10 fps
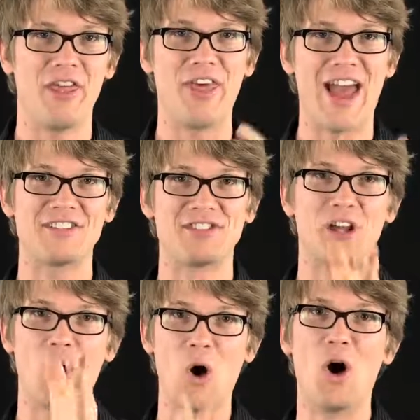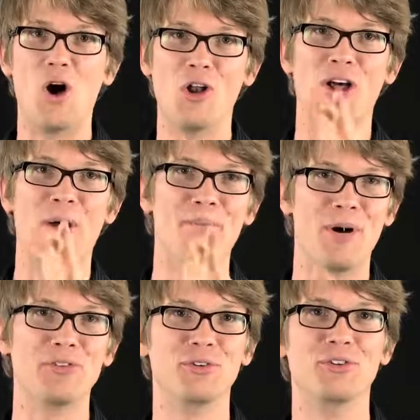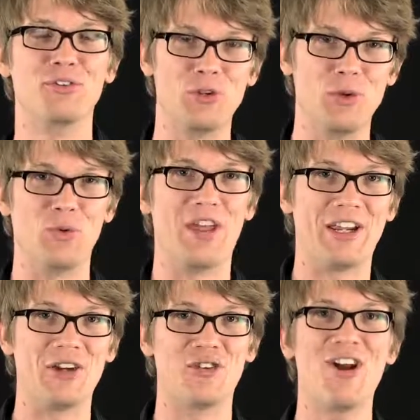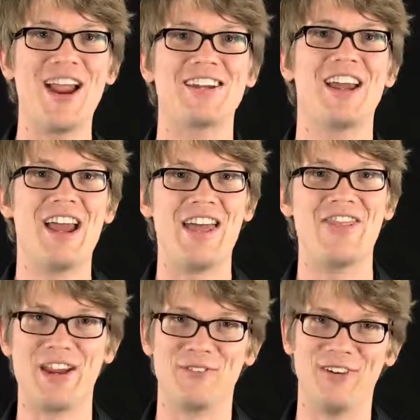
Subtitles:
That's all muscles do. They contract and they